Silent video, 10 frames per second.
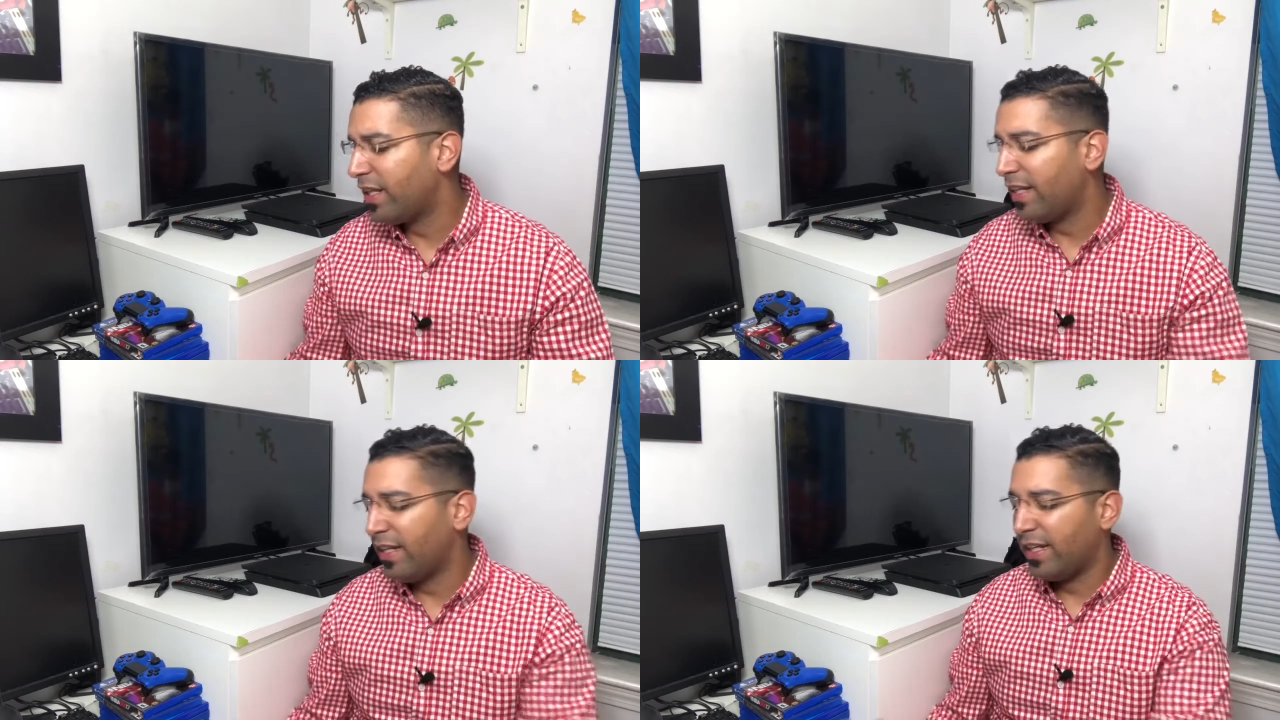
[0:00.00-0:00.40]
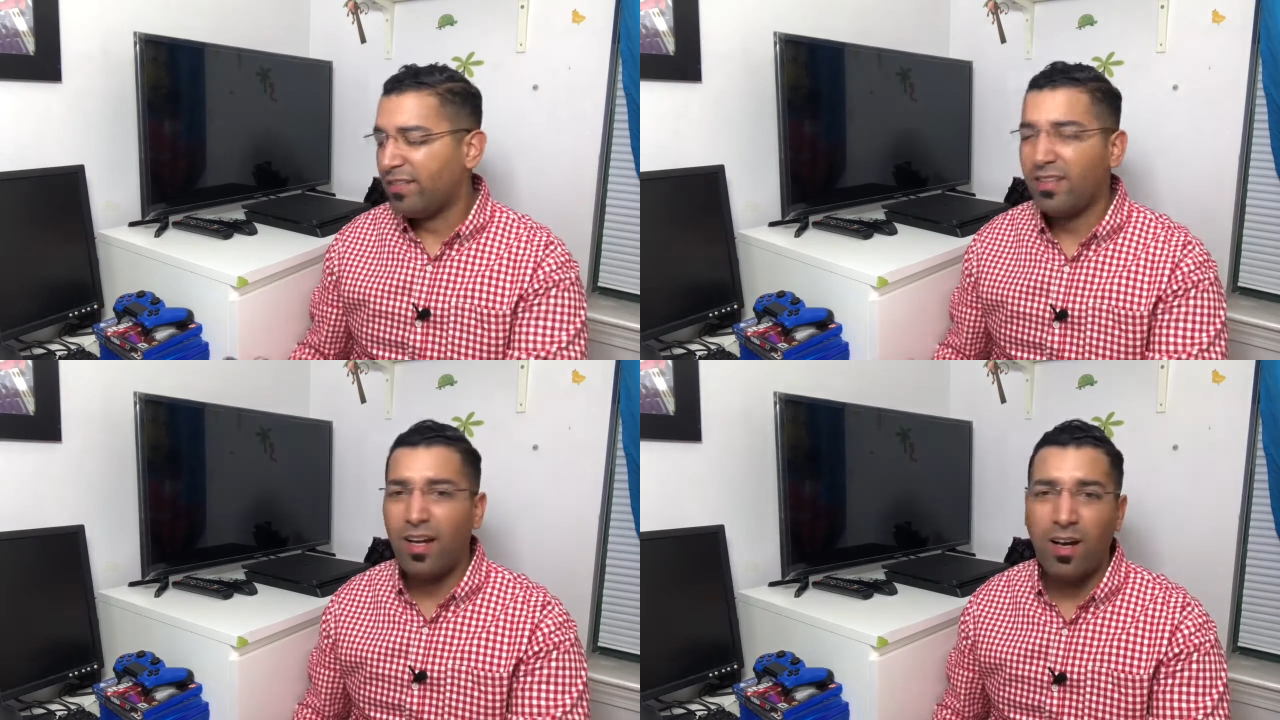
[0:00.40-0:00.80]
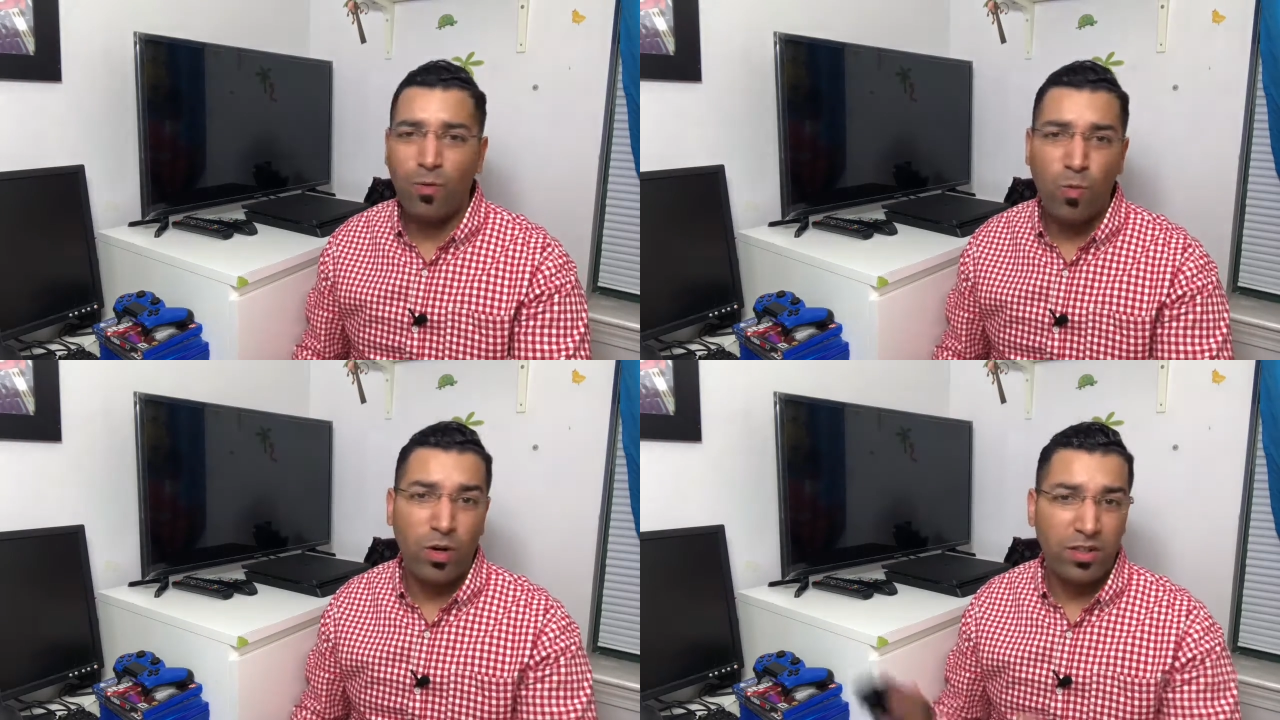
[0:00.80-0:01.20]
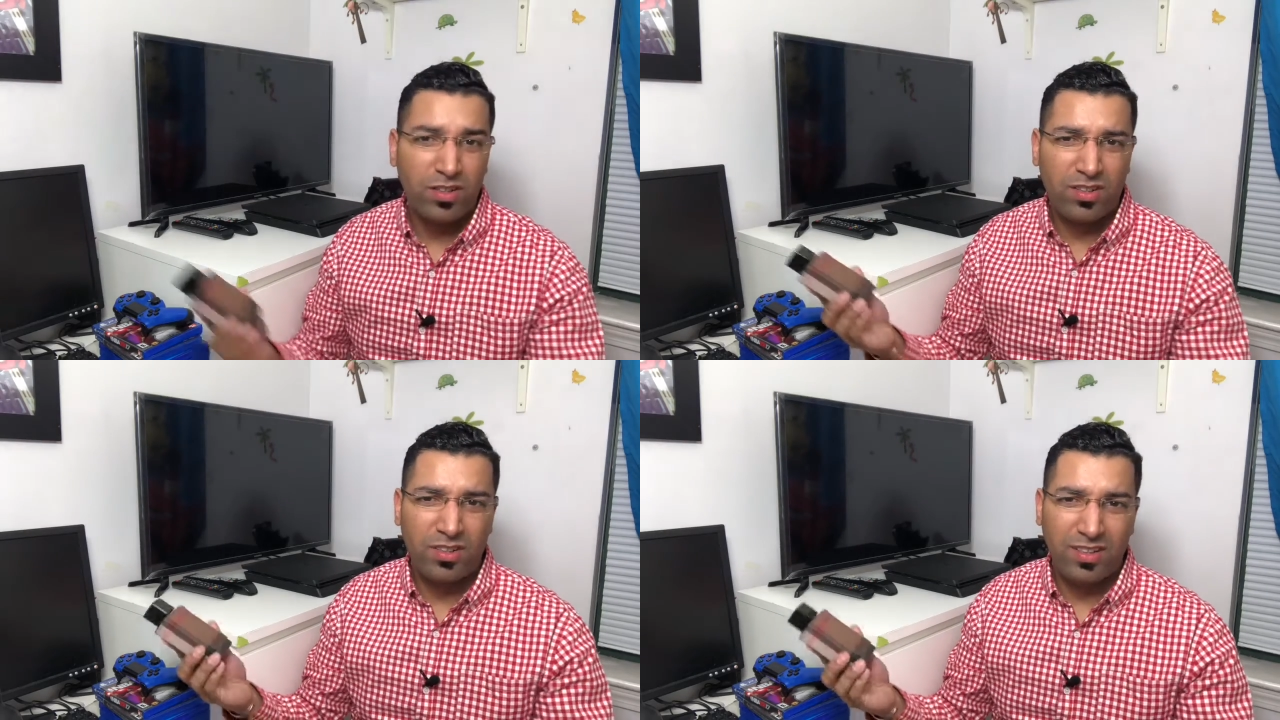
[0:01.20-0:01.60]
get a nice
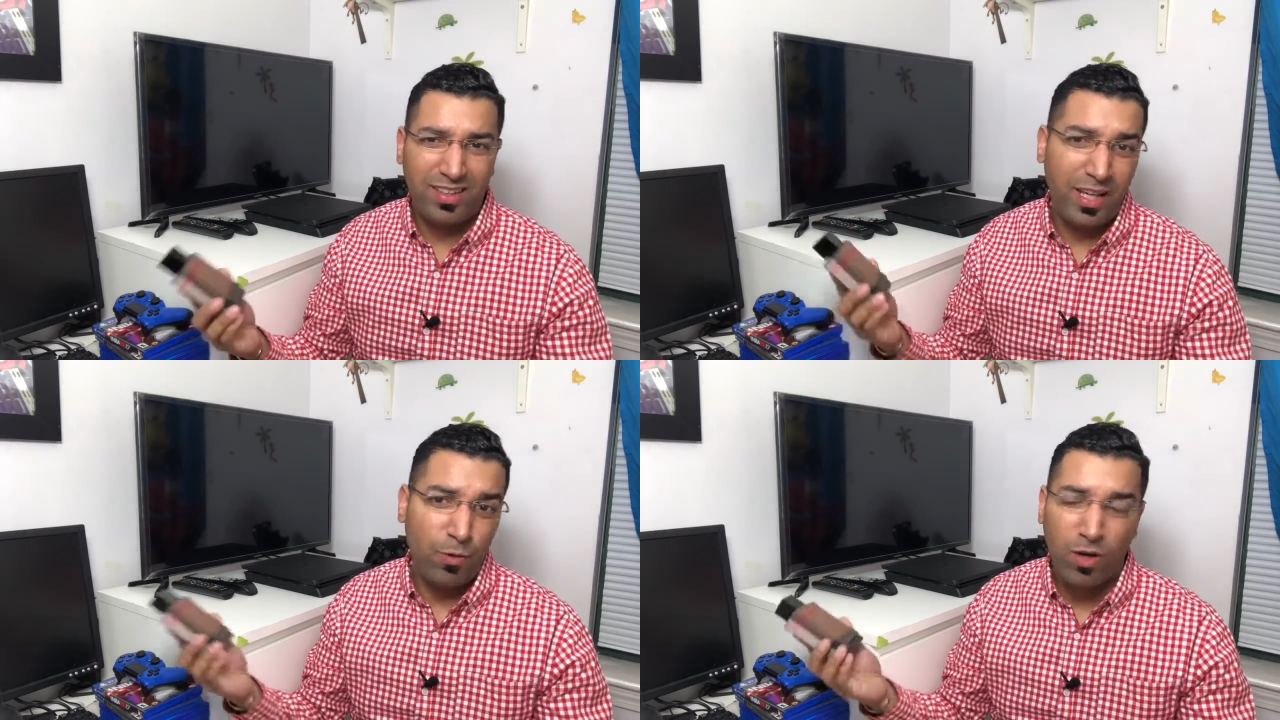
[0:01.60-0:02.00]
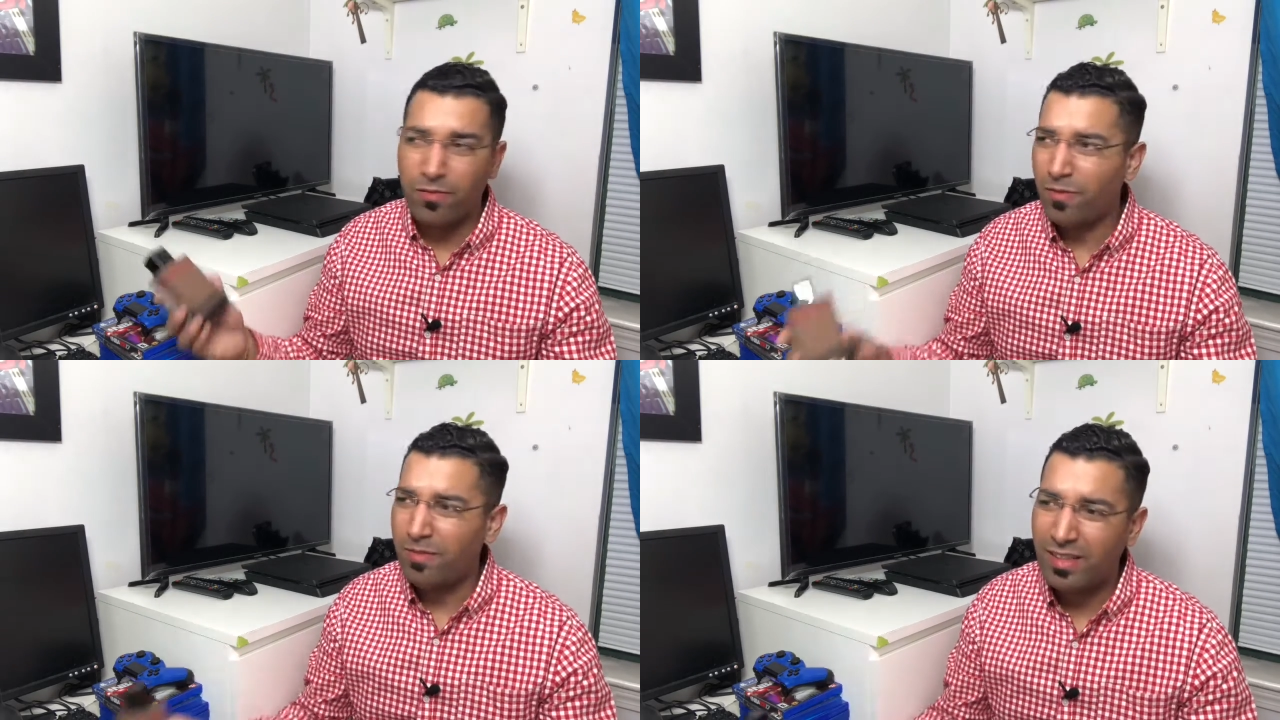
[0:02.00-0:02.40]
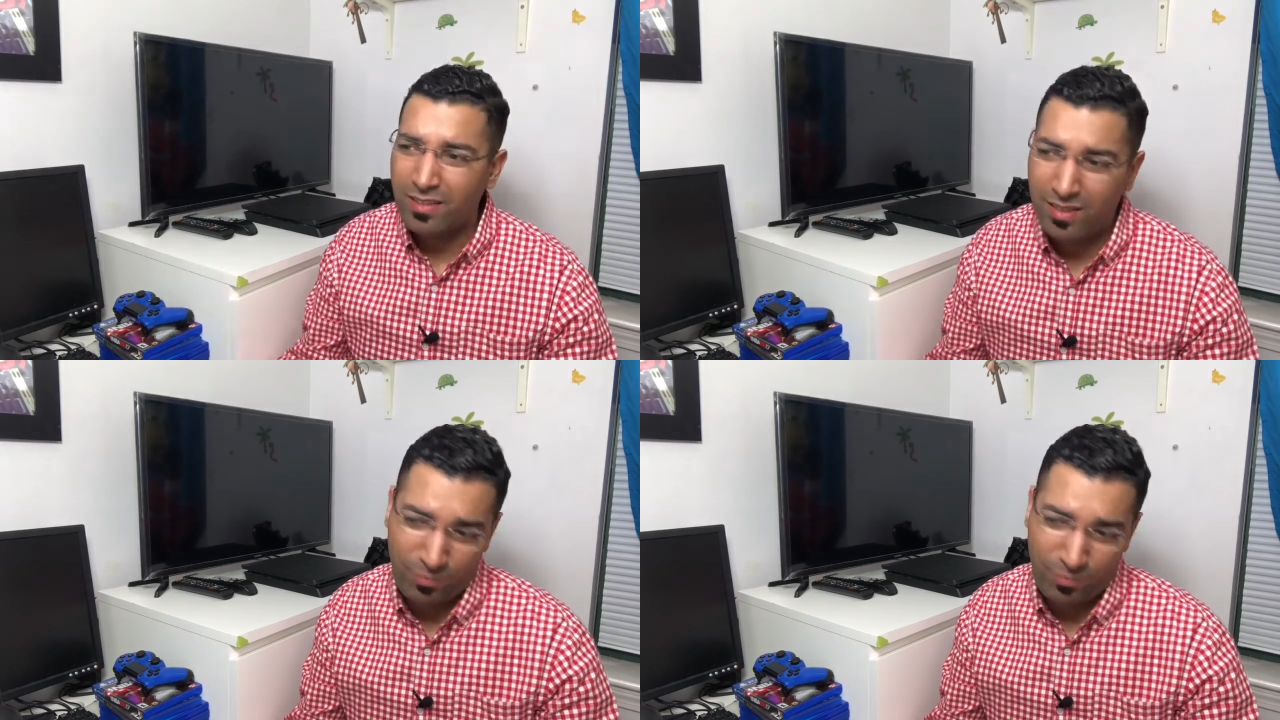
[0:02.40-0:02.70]
day worth of this.